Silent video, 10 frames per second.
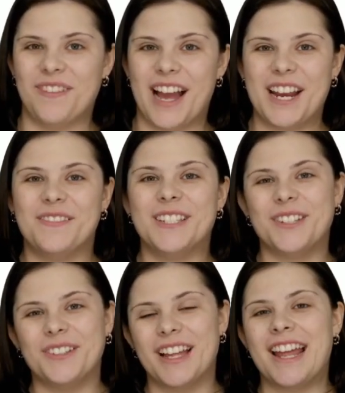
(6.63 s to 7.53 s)
My name is
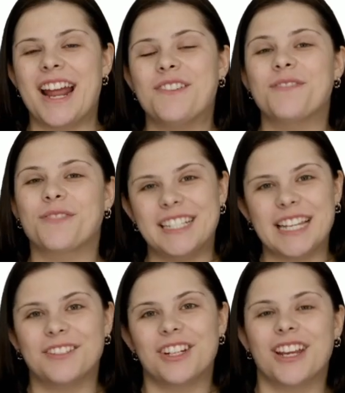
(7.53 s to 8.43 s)
Yulia and I'm a
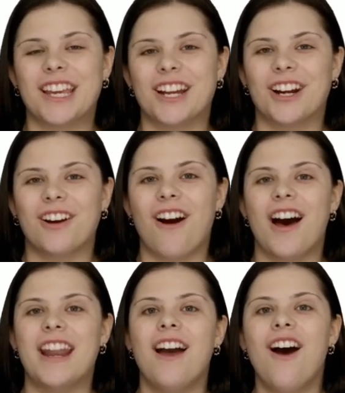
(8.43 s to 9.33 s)
preceptor here
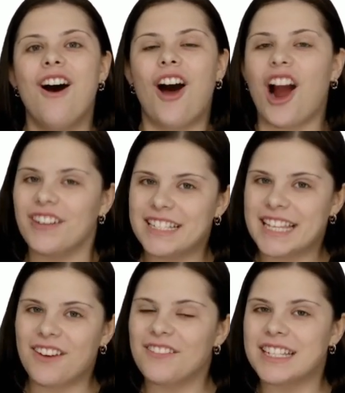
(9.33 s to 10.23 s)
on Harvard's
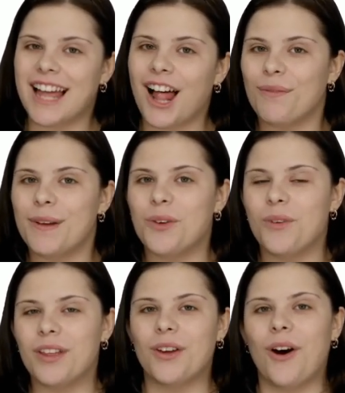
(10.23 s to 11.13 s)
campus helping
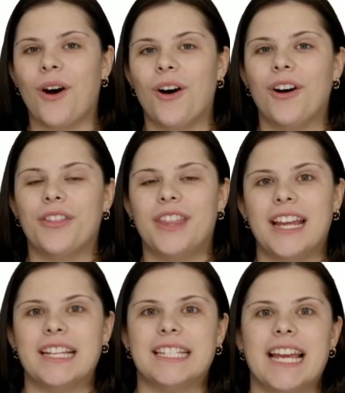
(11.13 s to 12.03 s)
with all
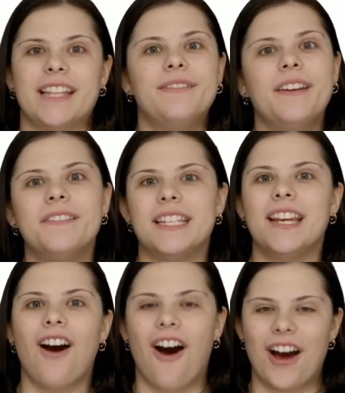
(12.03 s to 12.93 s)
things
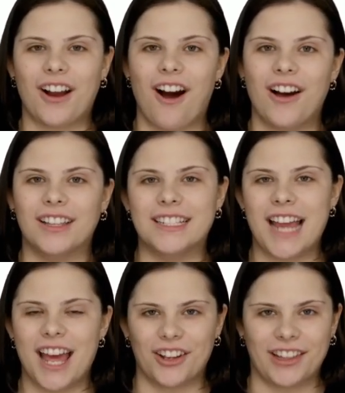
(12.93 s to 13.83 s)
CS50 on college
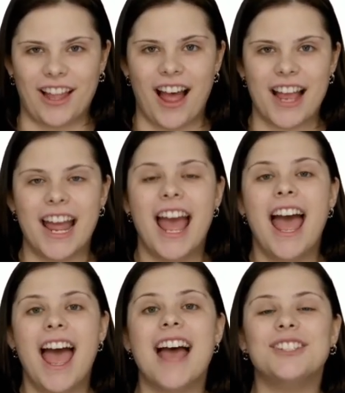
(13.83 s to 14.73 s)
and online.
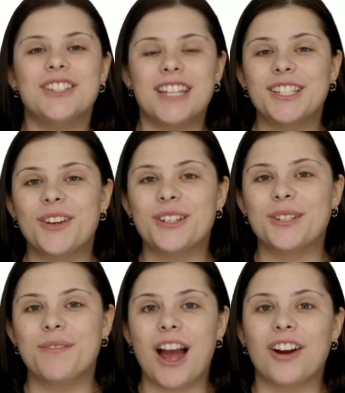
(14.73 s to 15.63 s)
And today is going
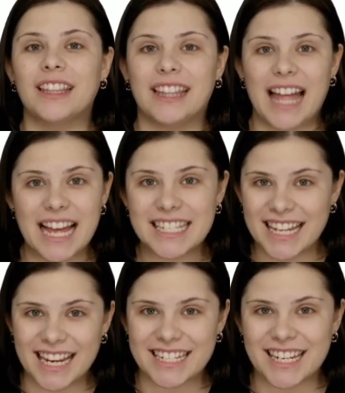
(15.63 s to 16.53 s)
to be our last
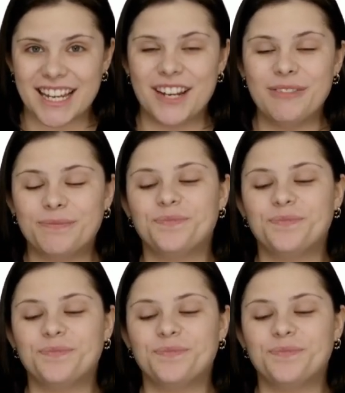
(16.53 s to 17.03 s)
section.